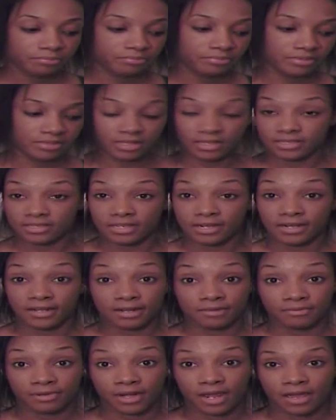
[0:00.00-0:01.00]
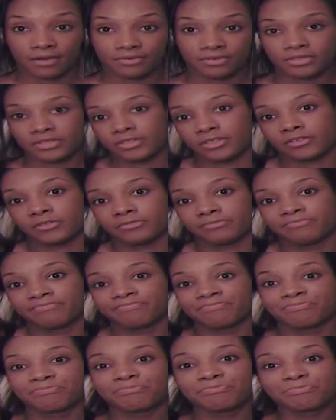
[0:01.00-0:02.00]
Besides, I didn't even have it, so
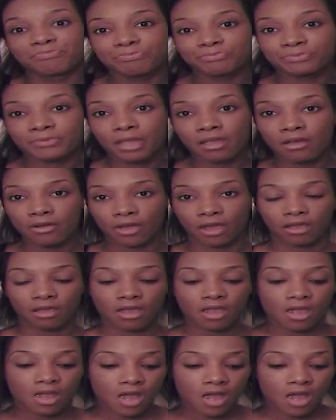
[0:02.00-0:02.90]
okay.